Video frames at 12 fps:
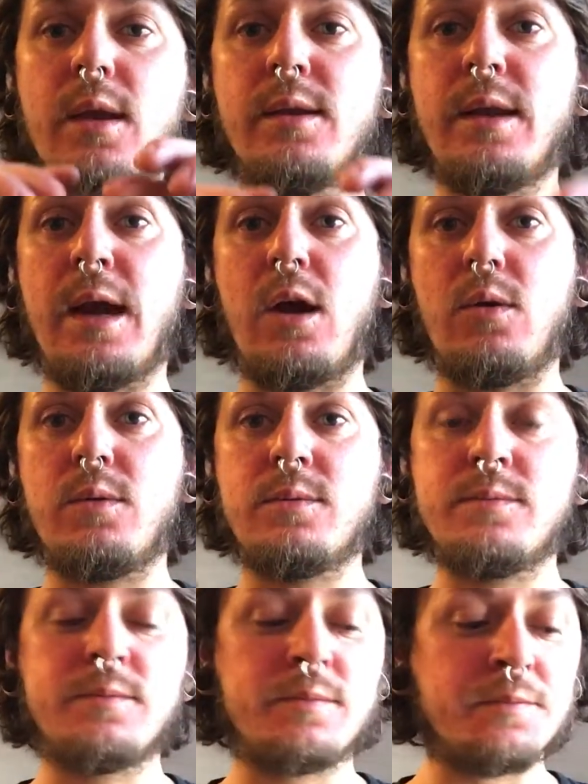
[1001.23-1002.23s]
Now,
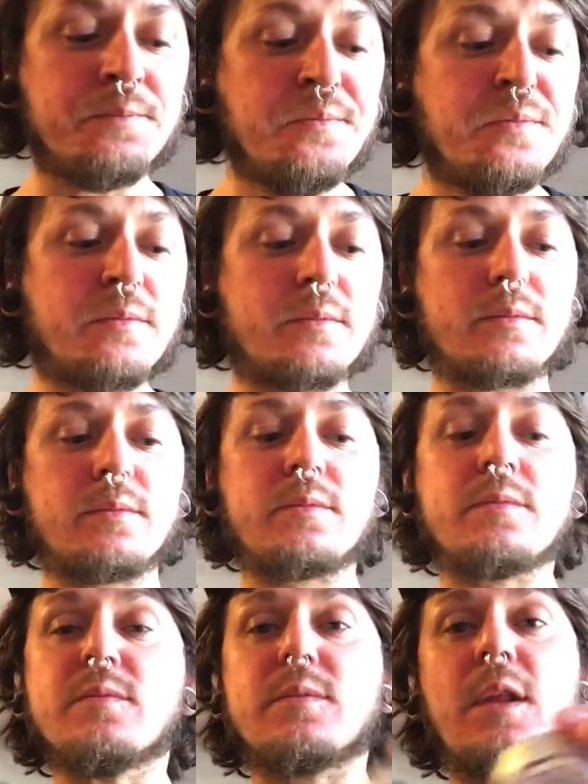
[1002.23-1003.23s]

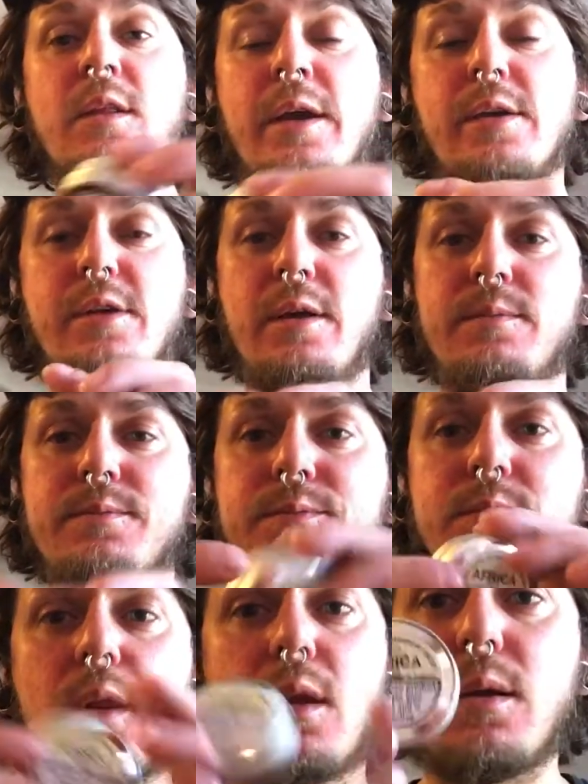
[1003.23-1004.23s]
like I said,
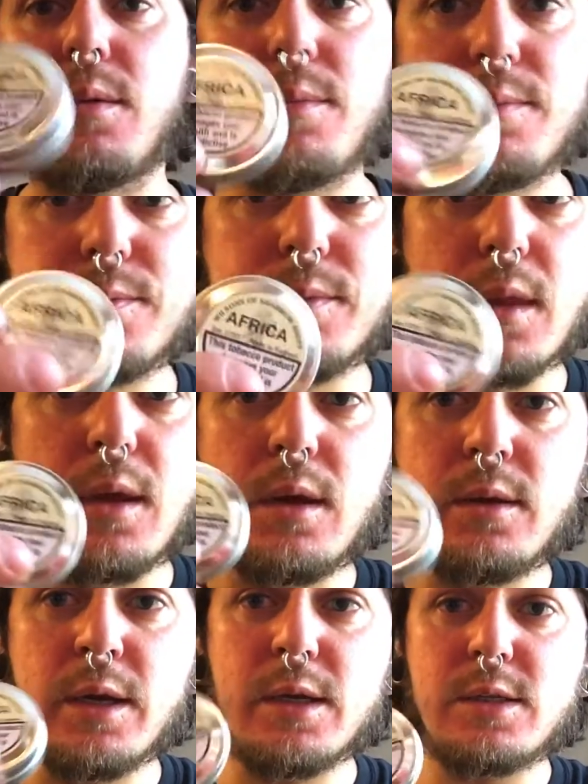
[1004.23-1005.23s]

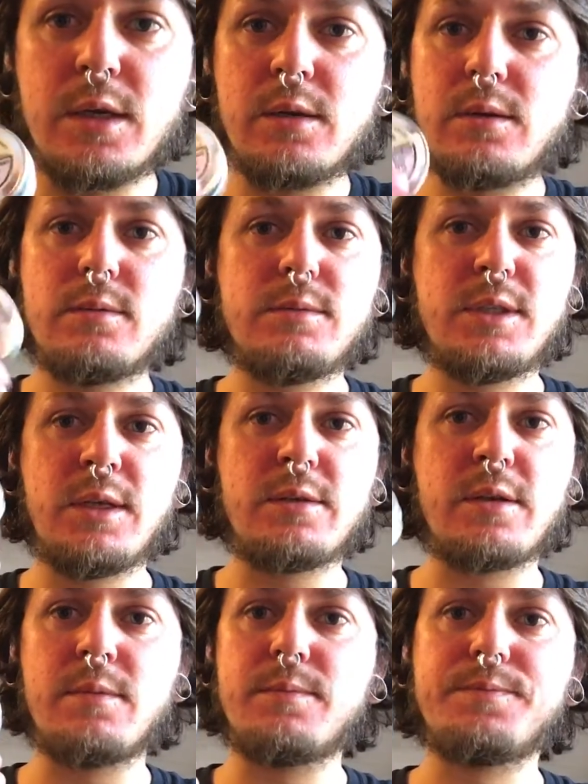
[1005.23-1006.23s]
nicotine,
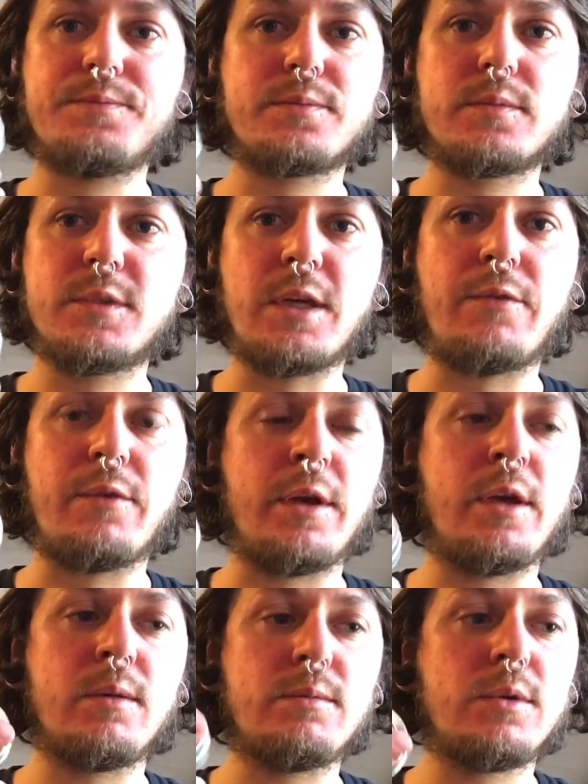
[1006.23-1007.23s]
decent,
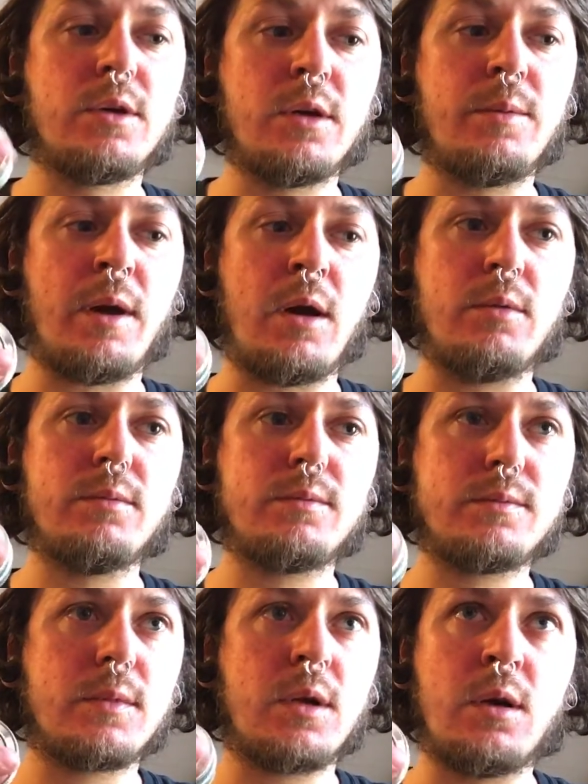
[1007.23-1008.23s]
definitely good amount.
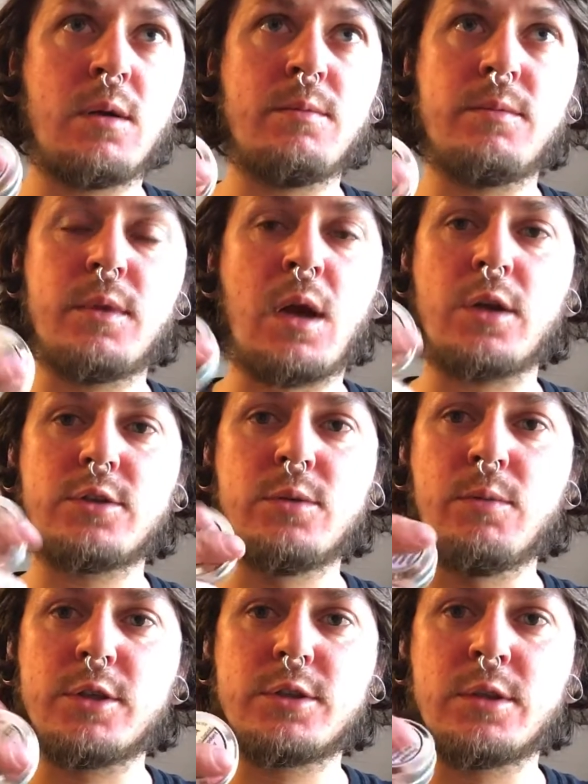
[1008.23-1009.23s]
Not too
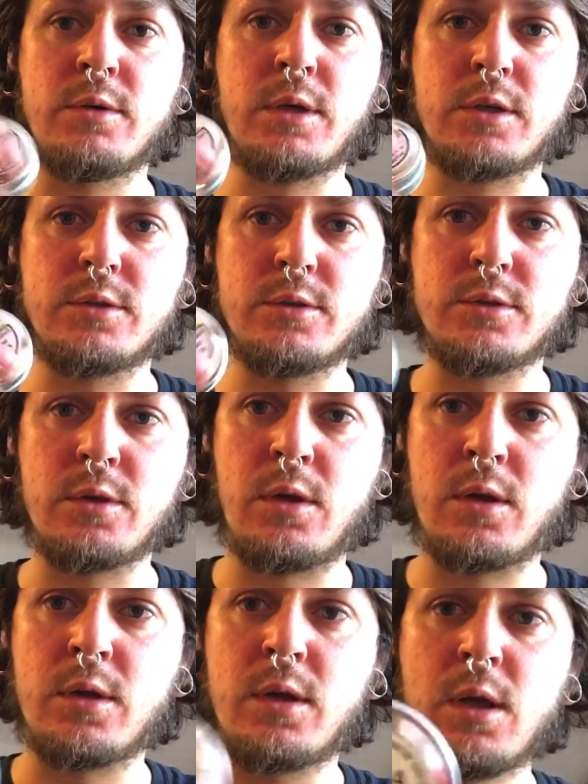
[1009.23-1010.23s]
much though, not too
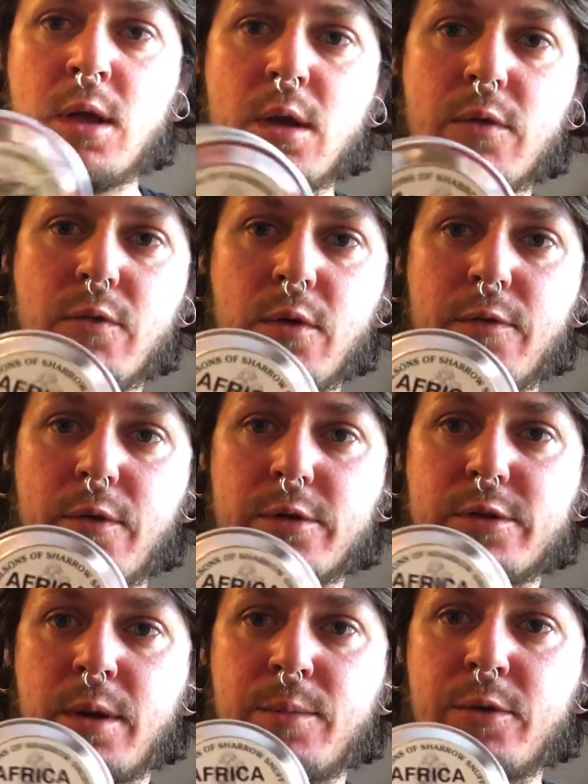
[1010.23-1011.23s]
strong for a
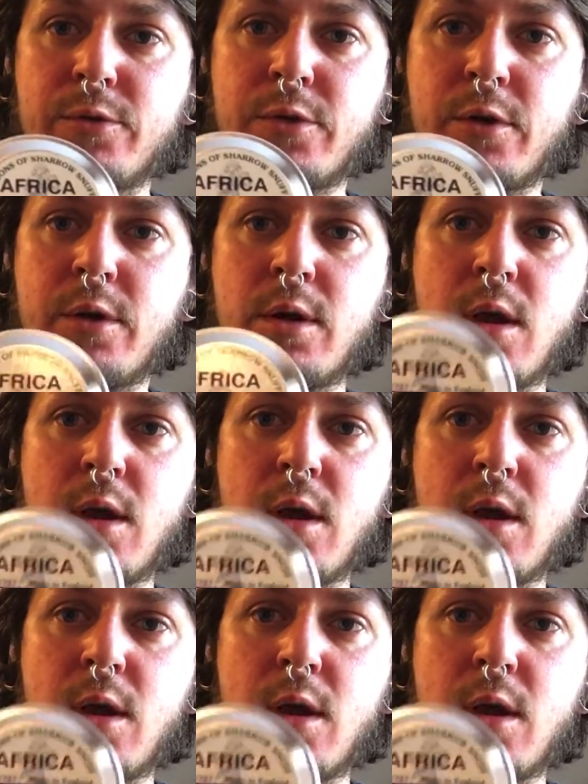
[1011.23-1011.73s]
first-time user.